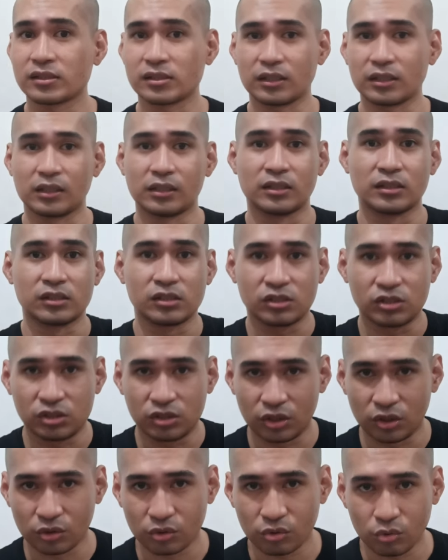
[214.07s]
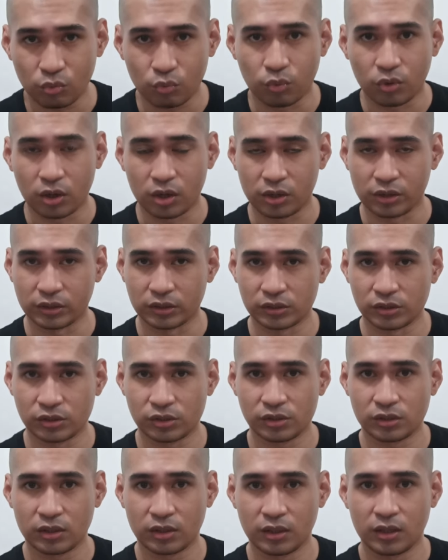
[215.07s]
As in zero
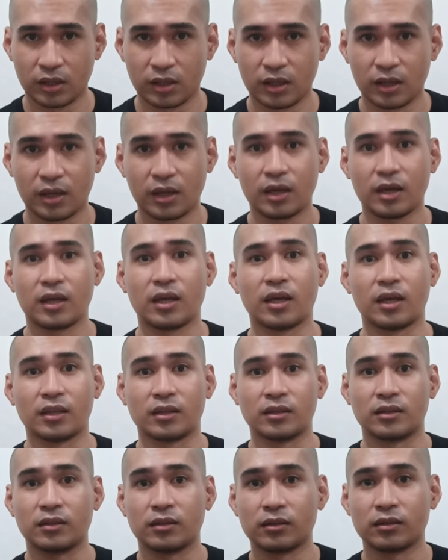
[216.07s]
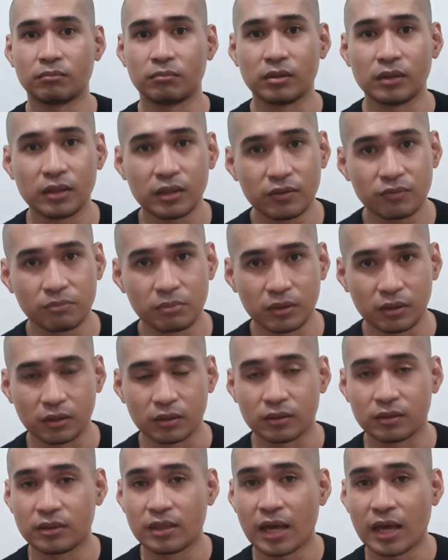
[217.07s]
worries. And believe
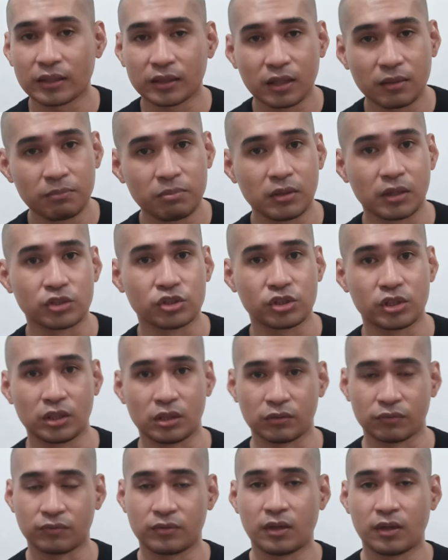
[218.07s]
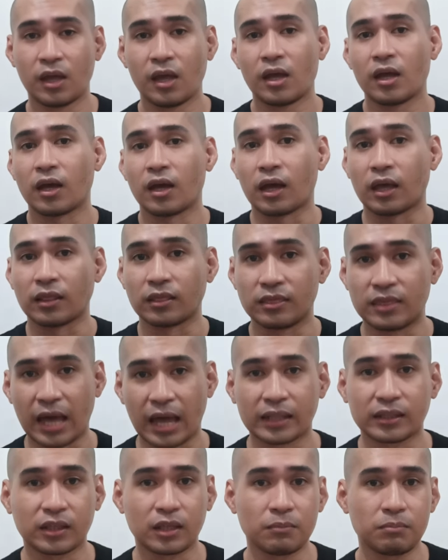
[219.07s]
me, that can be achieved. And
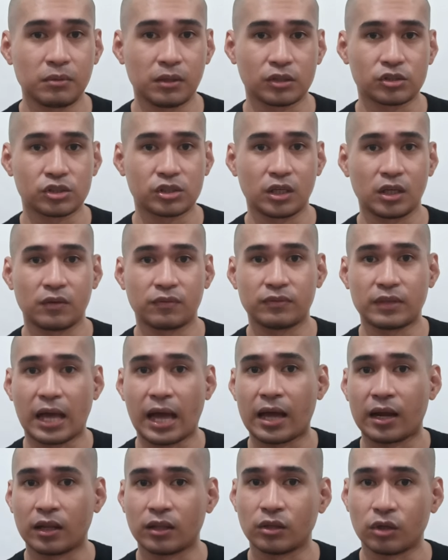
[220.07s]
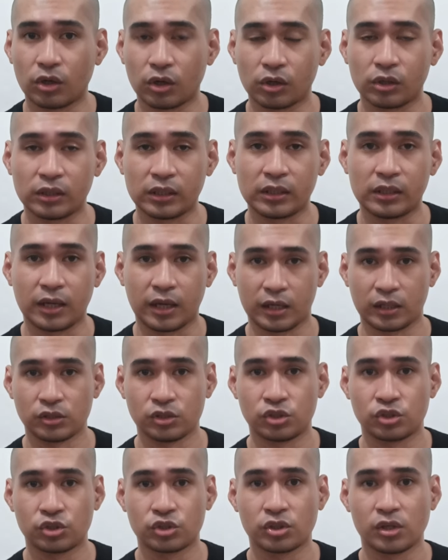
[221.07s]
that can be achieved at an early
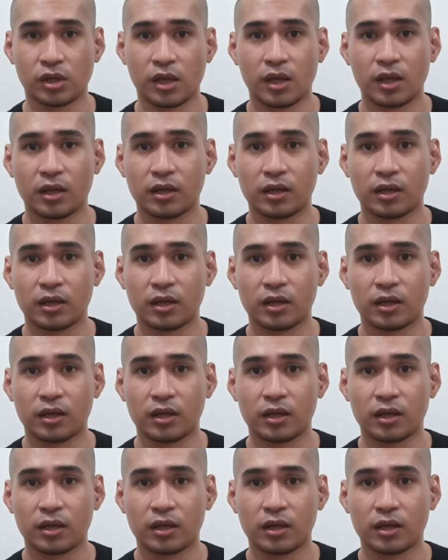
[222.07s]
age.